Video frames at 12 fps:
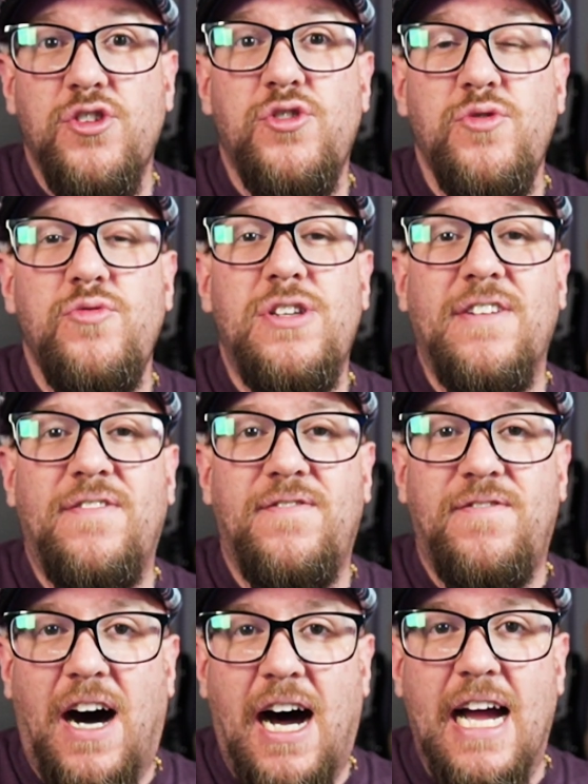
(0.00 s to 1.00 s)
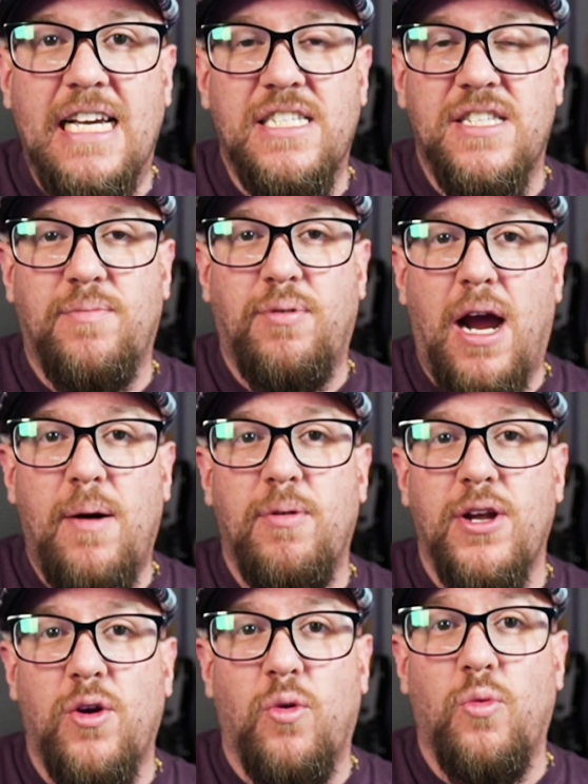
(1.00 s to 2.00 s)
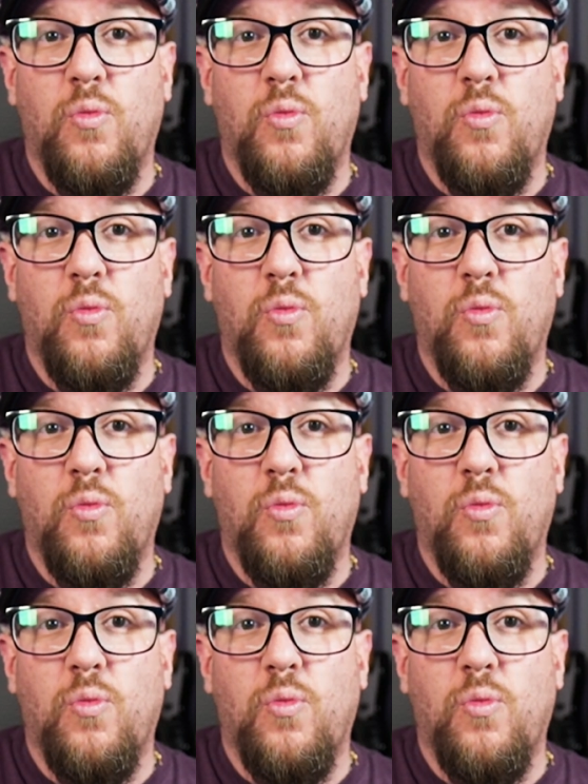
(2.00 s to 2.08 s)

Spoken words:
to devise the property or